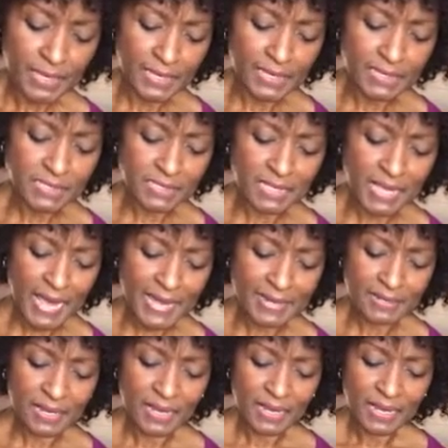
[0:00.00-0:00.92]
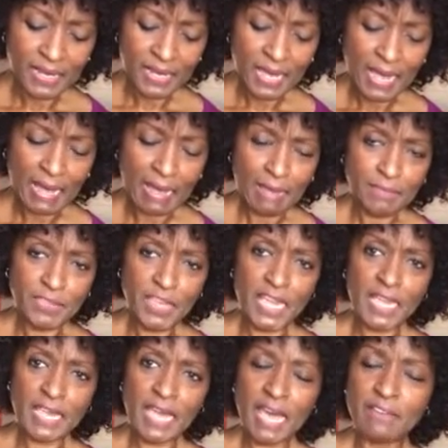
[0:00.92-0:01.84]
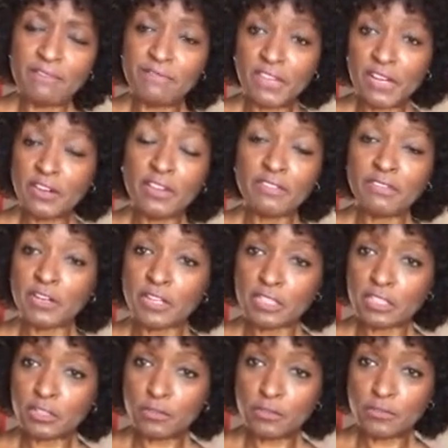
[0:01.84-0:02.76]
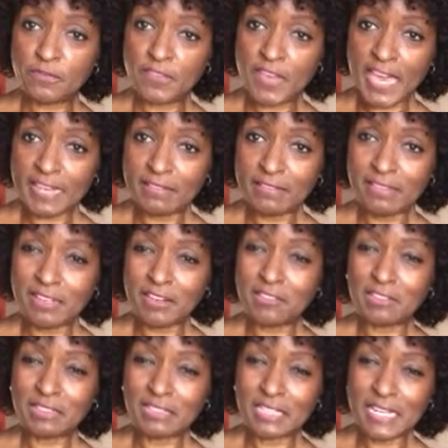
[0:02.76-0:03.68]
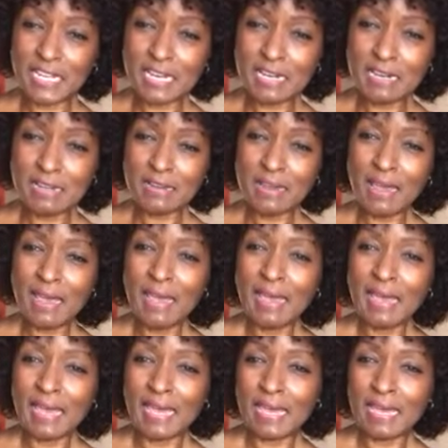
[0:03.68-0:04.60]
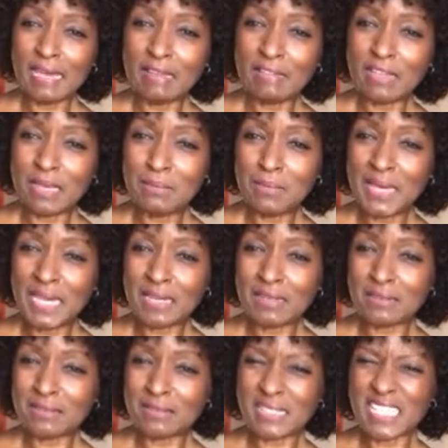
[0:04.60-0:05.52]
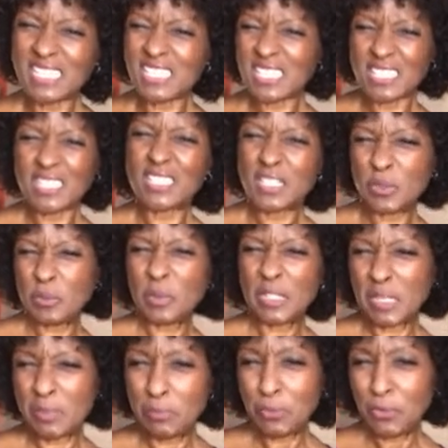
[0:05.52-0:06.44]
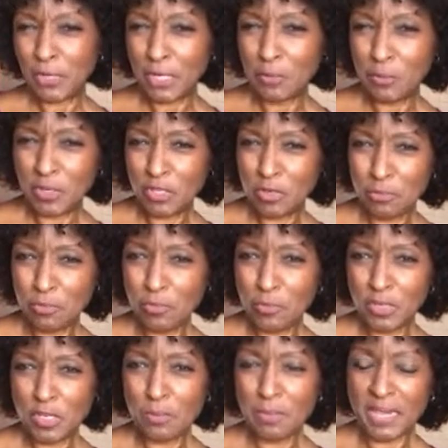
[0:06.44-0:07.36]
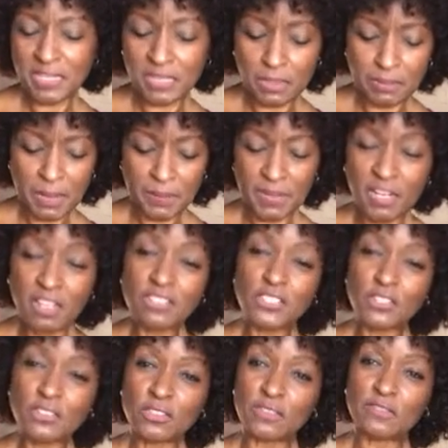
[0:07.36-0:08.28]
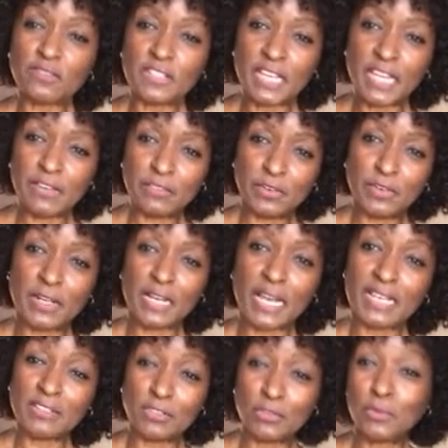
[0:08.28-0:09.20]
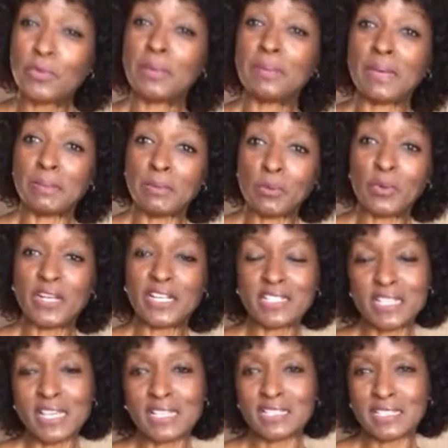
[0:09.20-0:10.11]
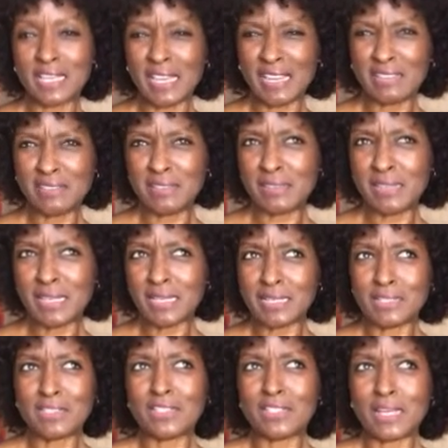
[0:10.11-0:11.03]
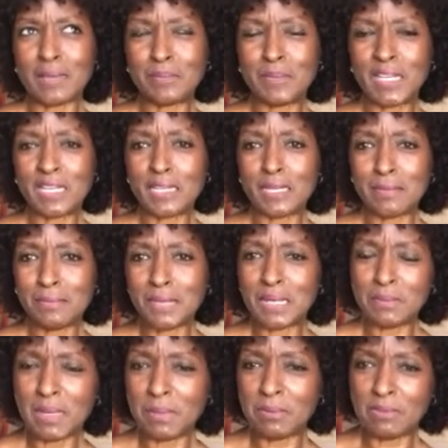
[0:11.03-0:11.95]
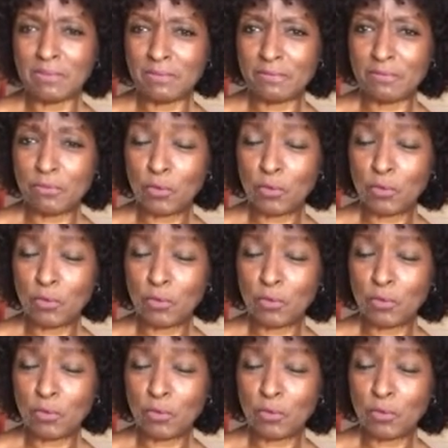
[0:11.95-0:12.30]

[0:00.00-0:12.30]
is that they have very, very little fat. They're lean and they just look really pretty when you make them up. And also the flavor, and I do remember what it tastes like. I think I stopped eating meat maybe